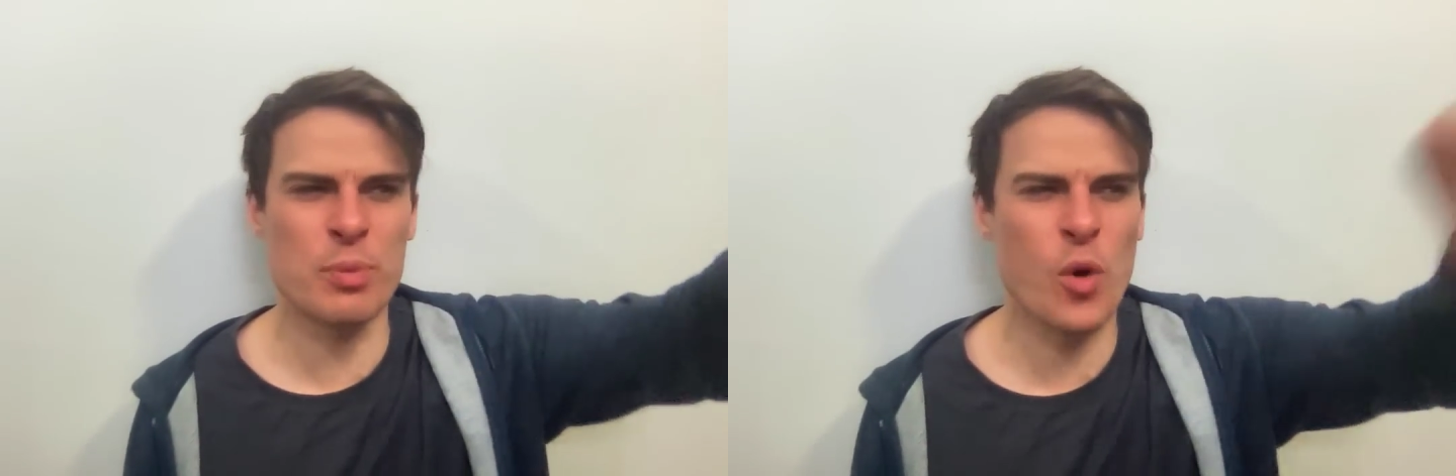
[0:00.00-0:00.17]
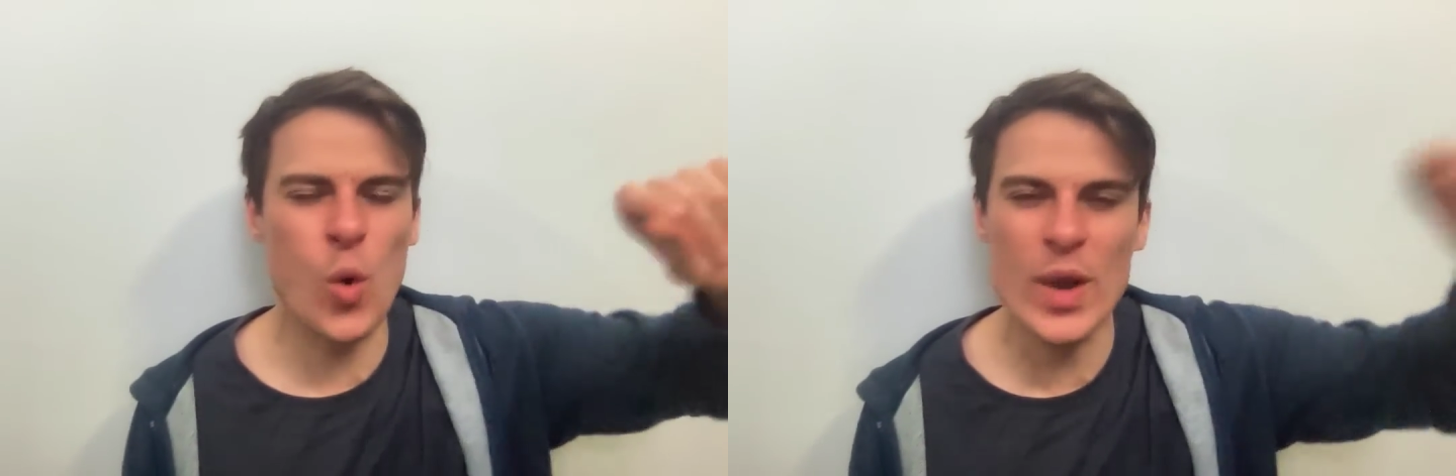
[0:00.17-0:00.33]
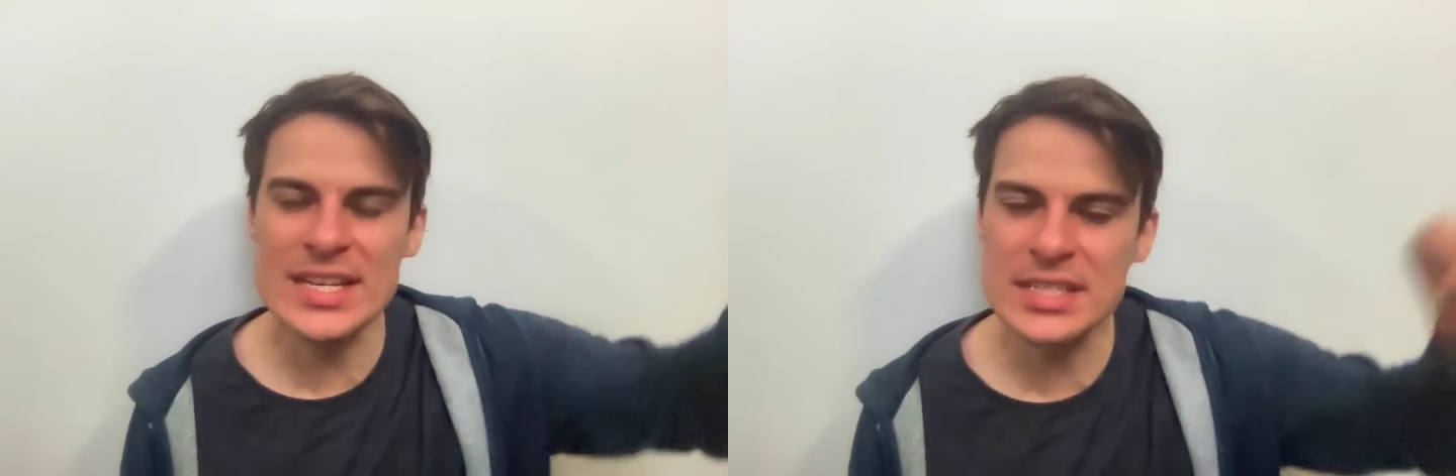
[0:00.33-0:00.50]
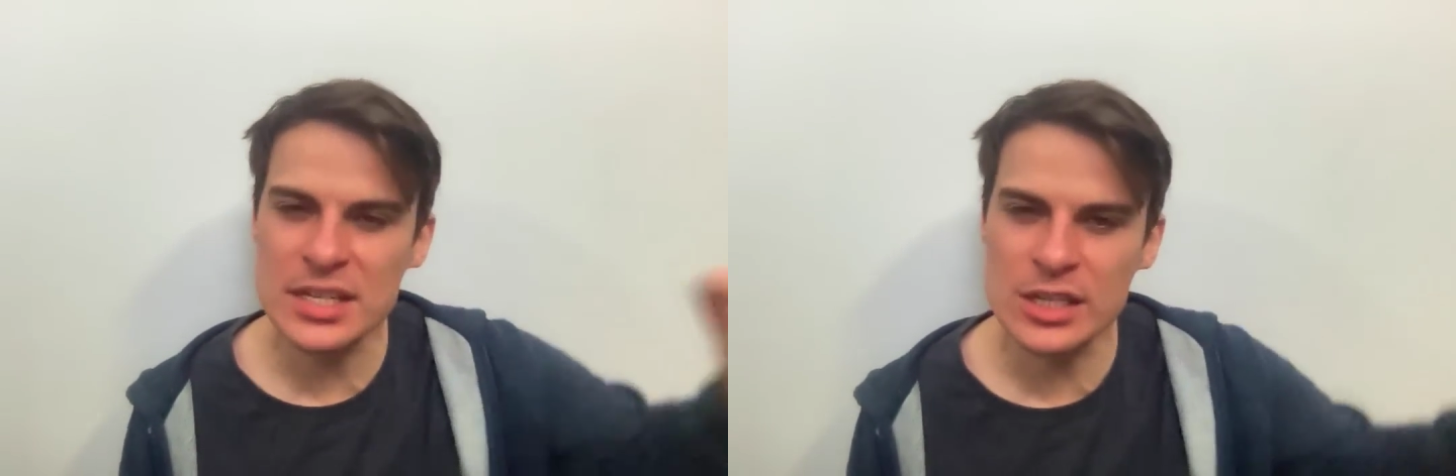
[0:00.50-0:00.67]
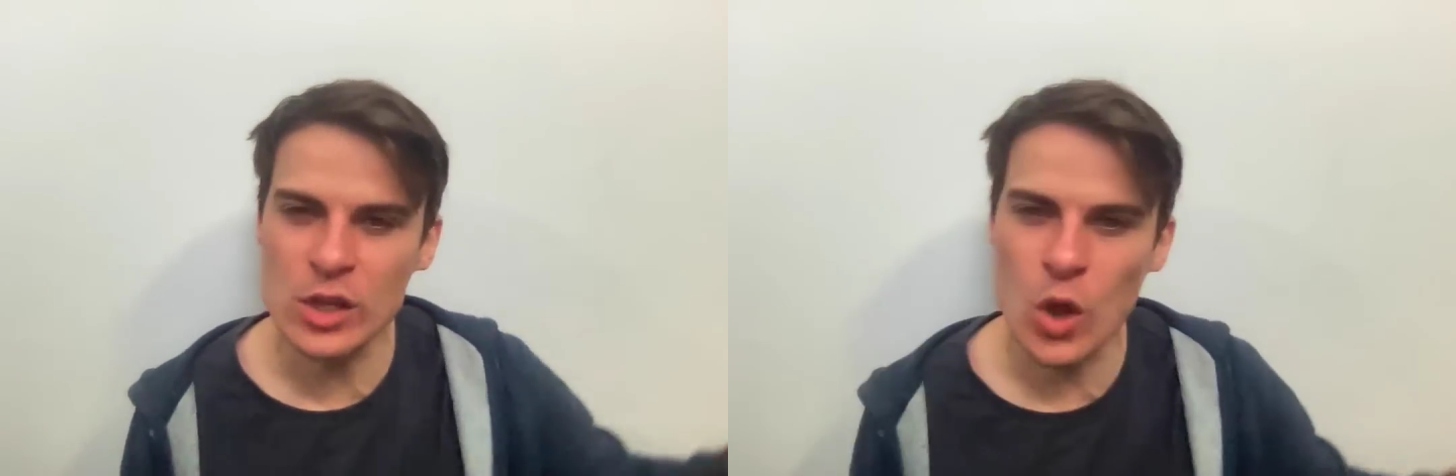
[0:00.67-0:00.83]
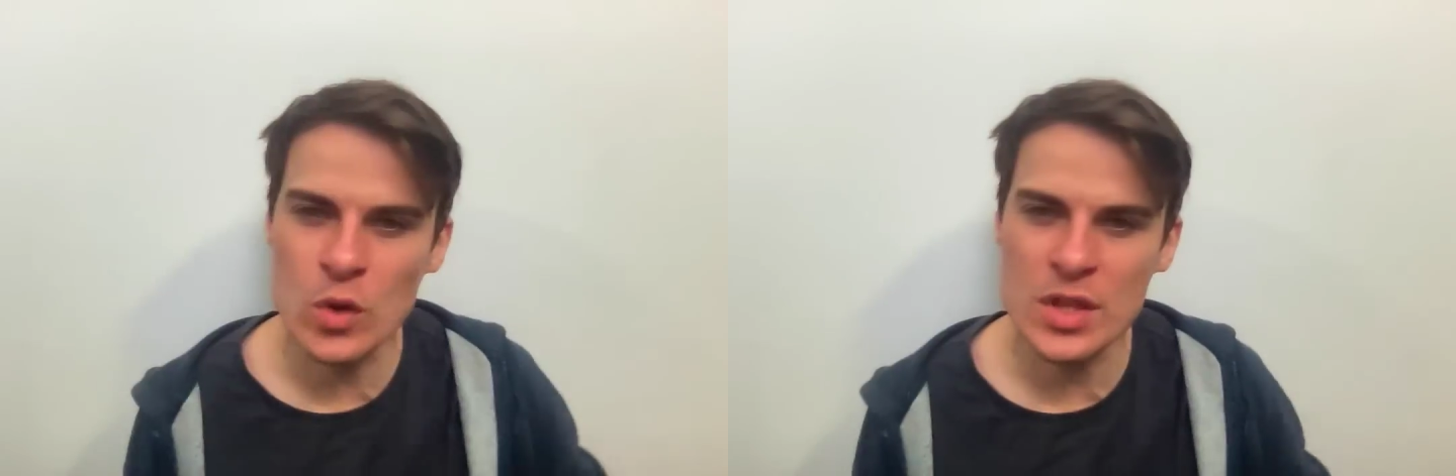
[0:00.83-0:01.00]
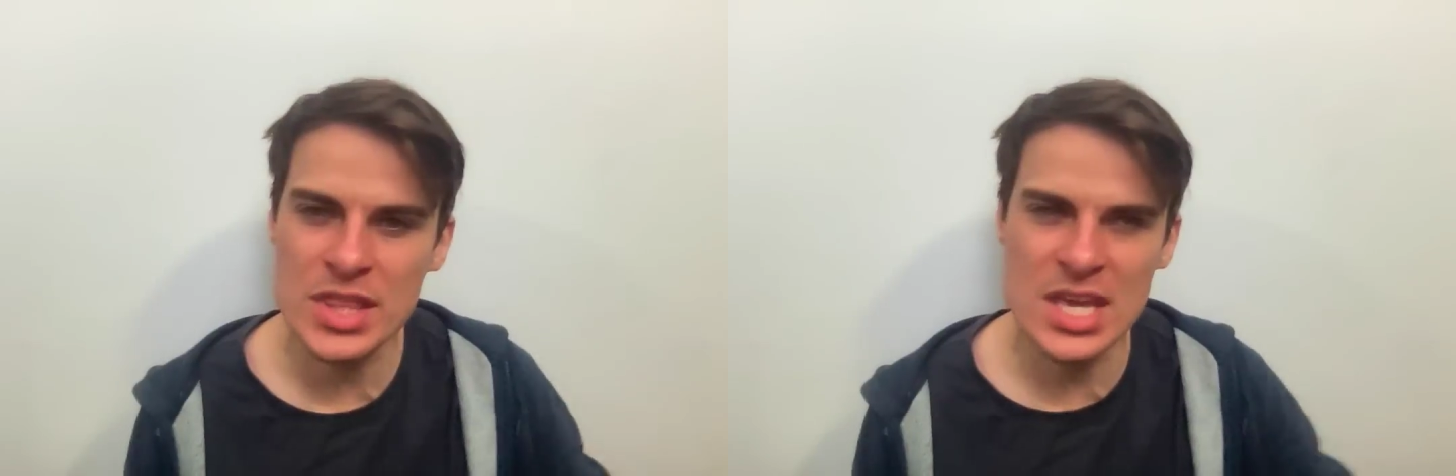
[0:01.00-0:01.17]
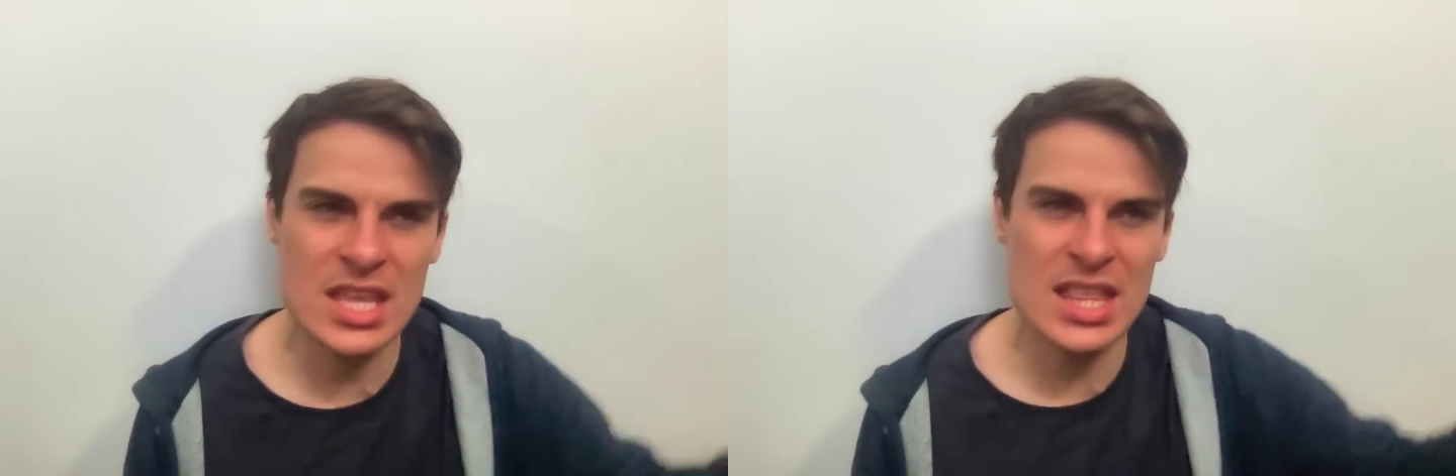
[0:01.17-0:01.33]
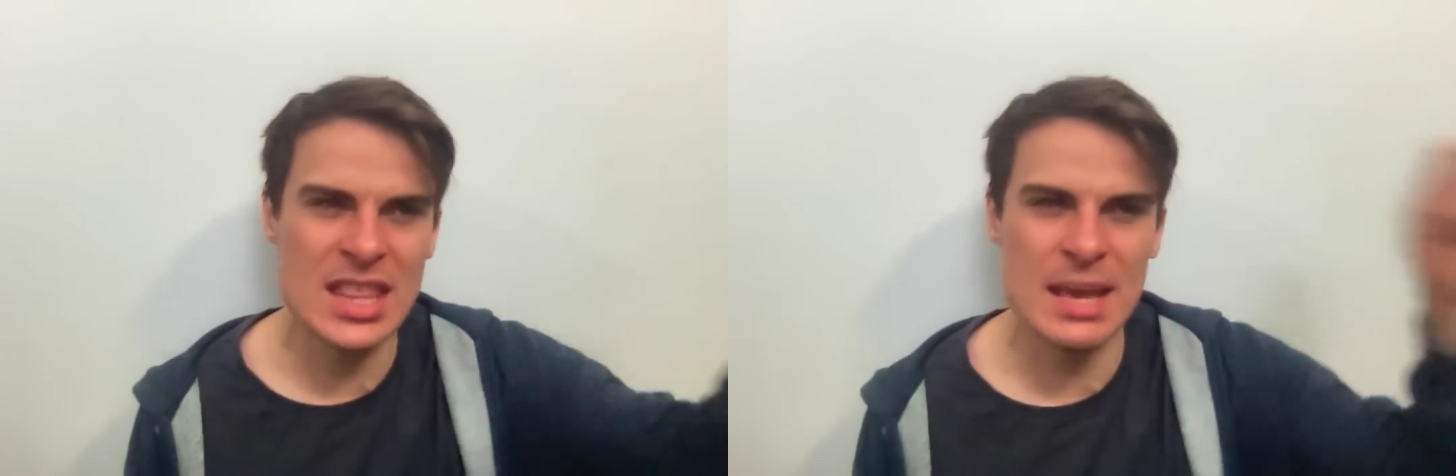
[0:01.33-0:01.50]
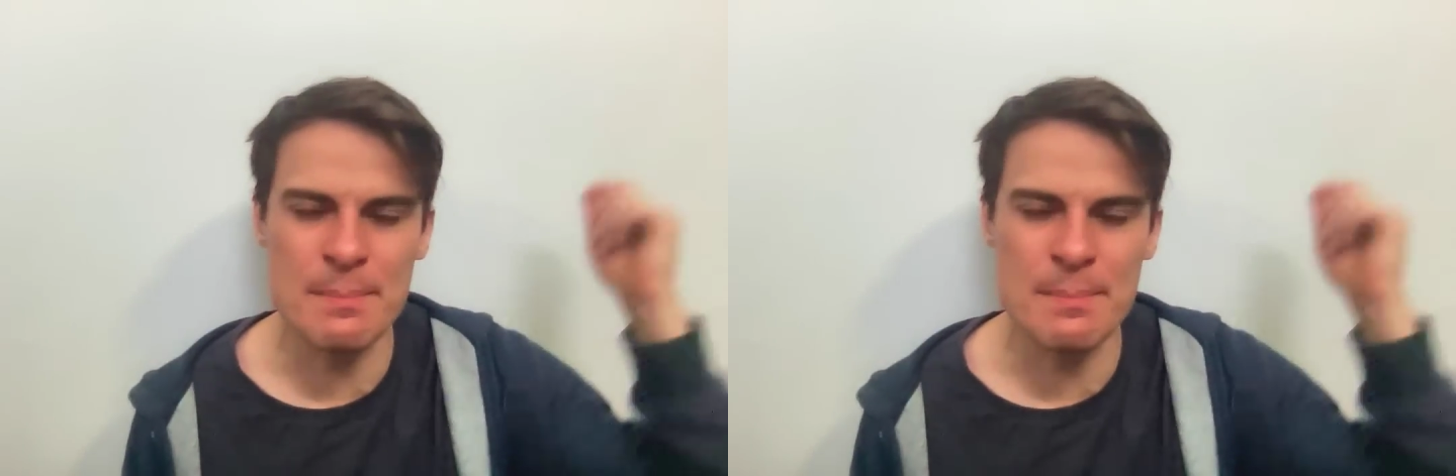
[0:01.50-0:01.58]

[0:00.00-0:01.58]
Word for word: pointed log thing and then they